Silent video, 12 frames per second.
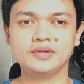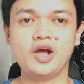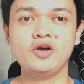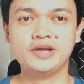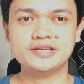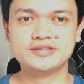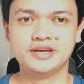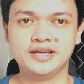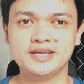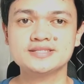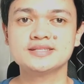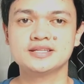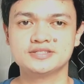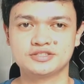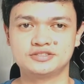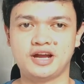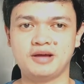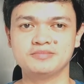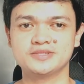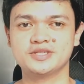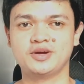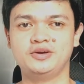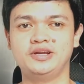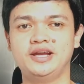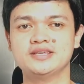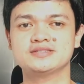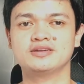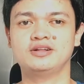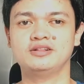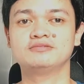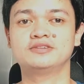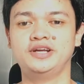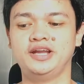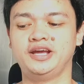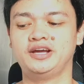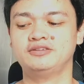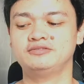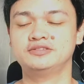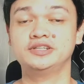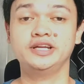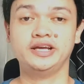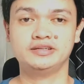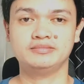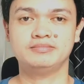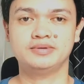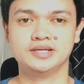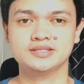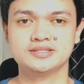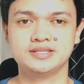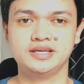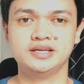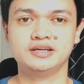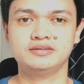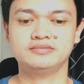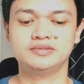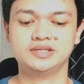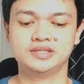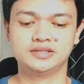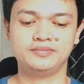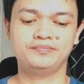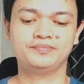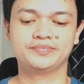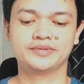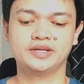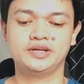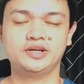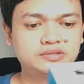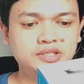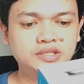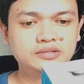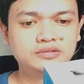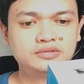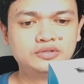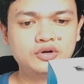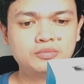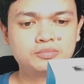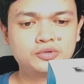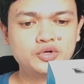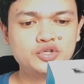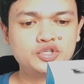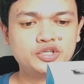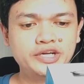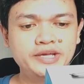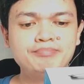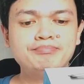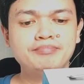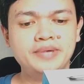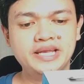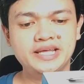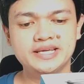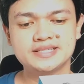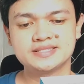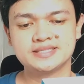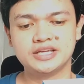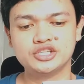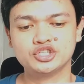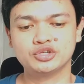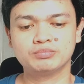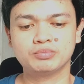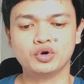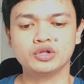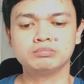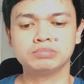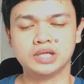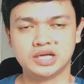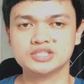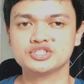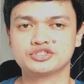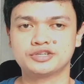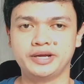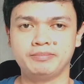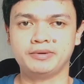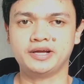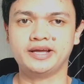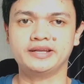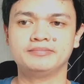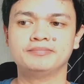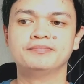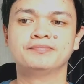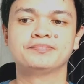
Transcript: Okay, so I guess that's a wrap. So that is all for now for the unboxing of the GoPro Shorty Mini Extension Pole Plus Tripod.